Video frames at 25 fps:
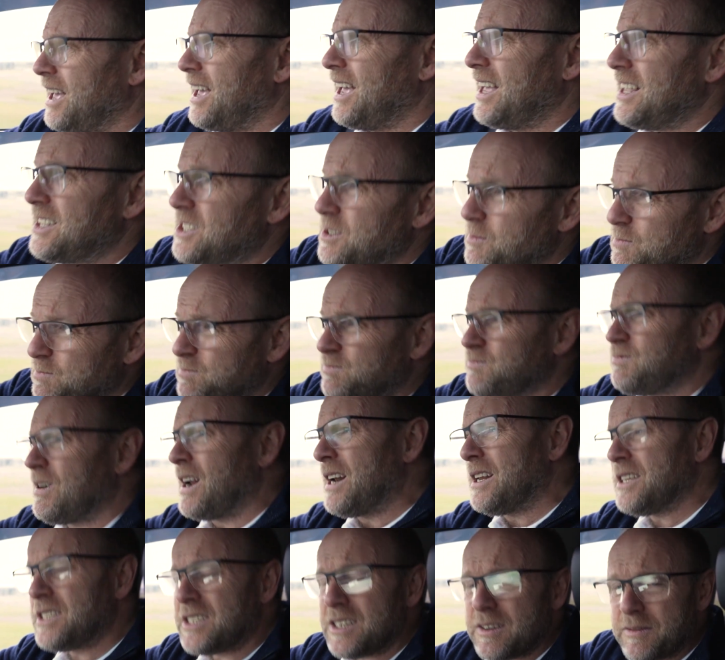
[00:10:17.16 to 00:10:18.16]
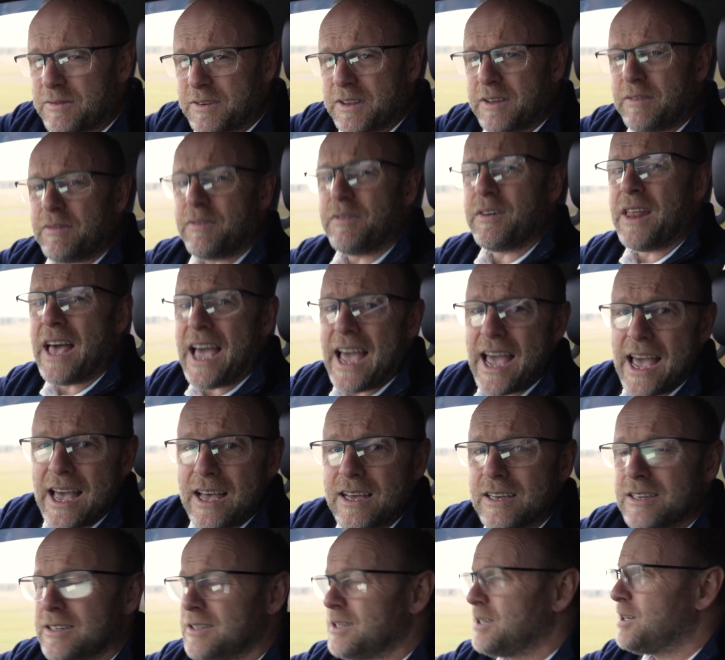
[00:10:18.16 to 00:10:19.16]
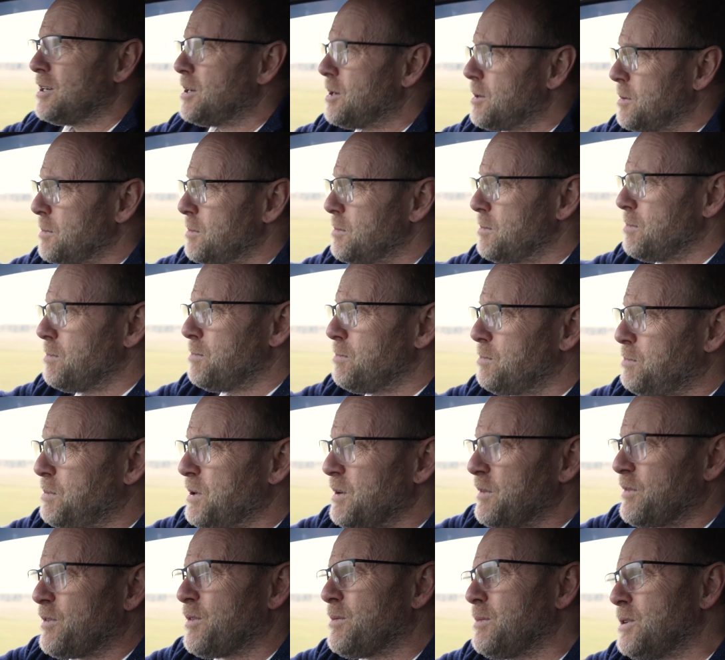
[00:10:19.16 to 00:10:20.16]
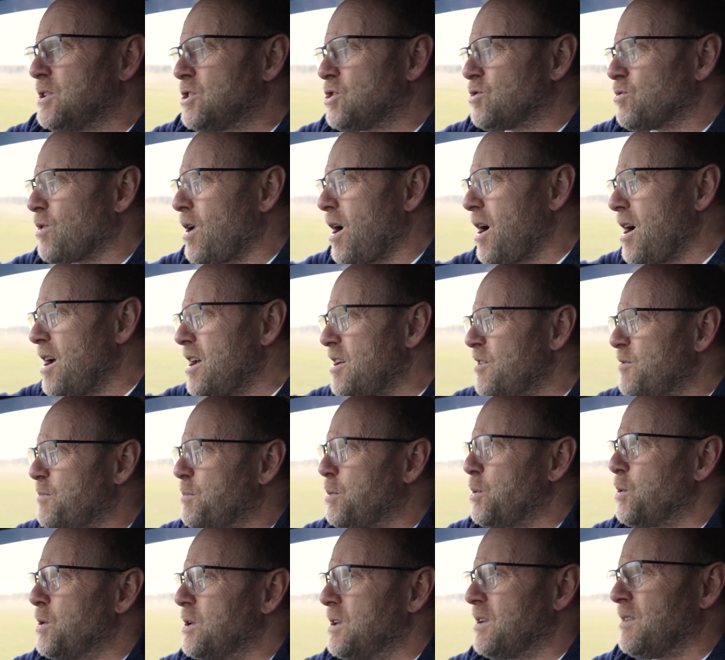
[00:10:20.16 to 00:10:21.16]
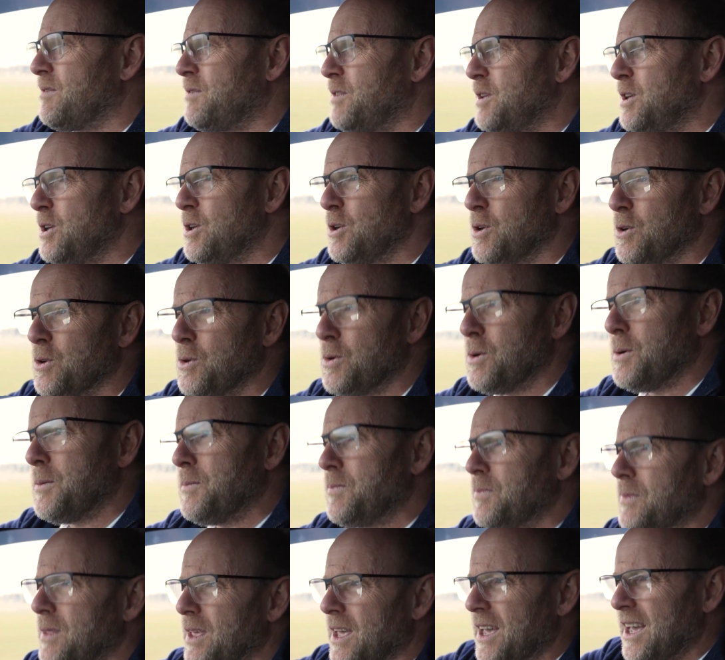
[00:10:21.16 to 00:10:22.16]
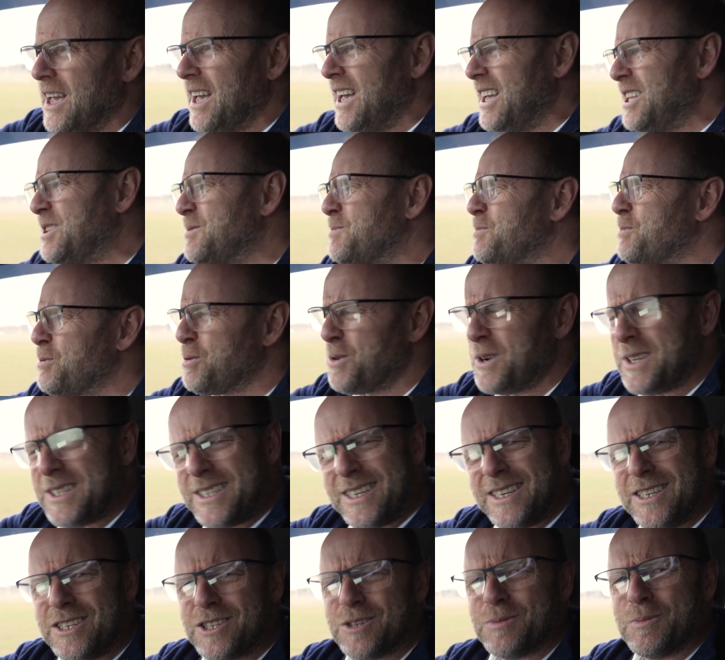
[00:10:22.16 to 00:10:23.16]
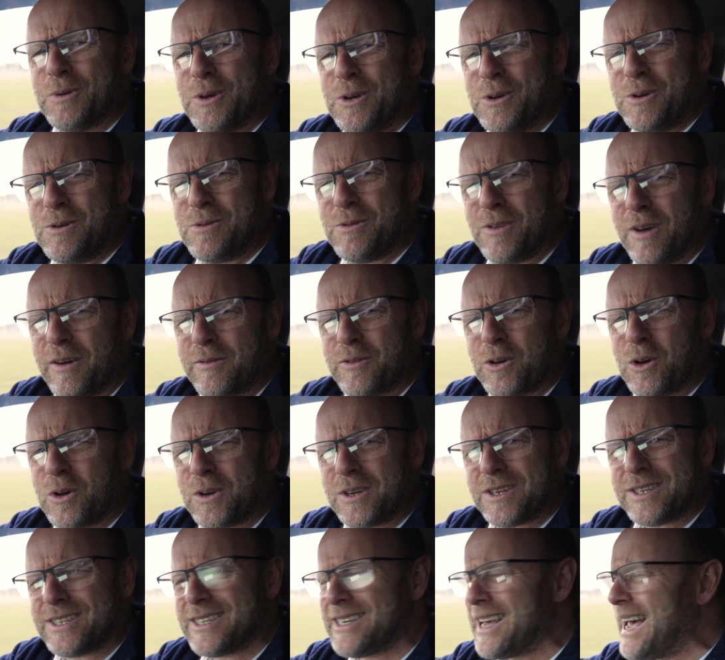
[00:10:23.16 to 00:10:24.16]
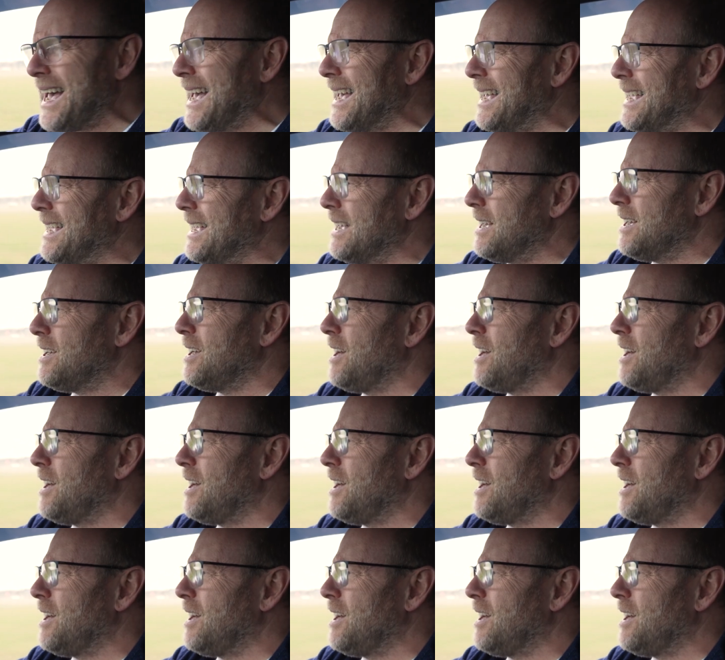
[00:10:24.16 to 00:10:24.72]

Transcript: It's relatively flat, but from a drive point of view, it's pretty smooth, I've got to say.